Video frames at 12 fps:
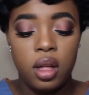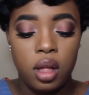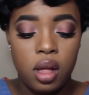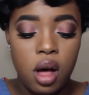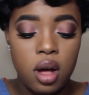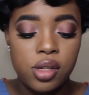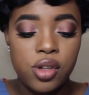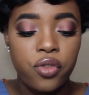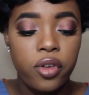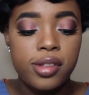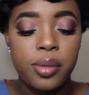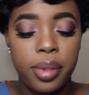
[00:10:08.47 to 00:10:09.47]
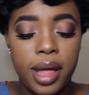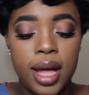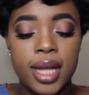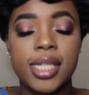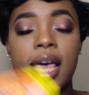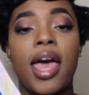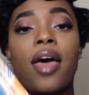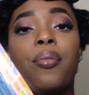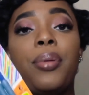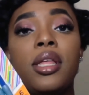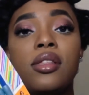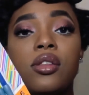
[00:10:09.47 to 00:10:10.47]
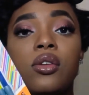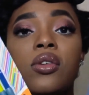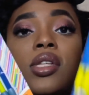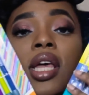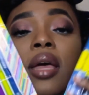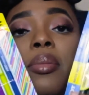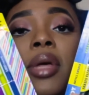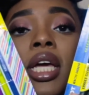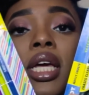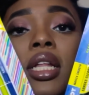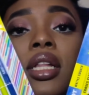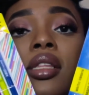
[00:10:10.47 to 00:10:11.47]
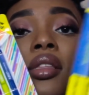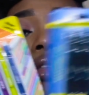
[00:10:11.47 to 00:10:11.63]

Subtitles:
Also for supplies, I have pencils and pens.